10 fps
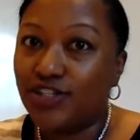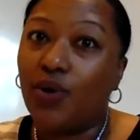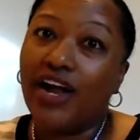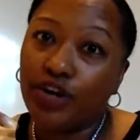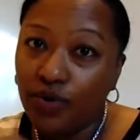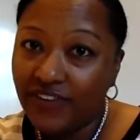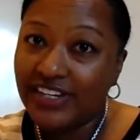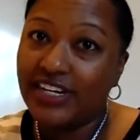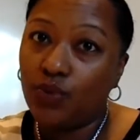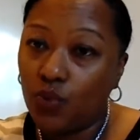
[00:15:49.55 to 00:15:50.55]
So I know if
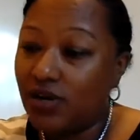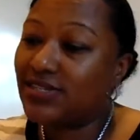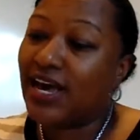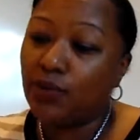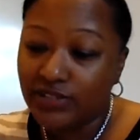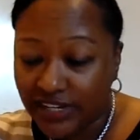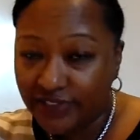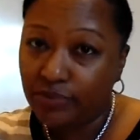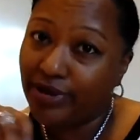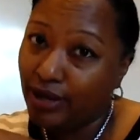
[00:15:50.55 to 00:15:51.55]
I did it once, I would
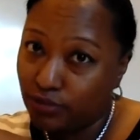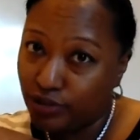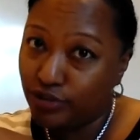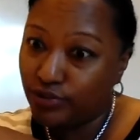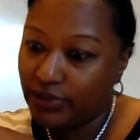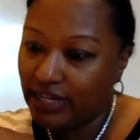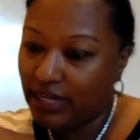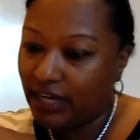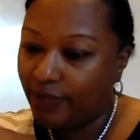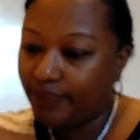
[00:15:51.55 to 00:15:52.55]
definitely be able to do it
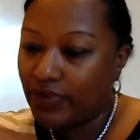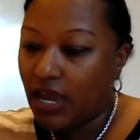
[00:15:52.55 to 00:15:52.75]
again.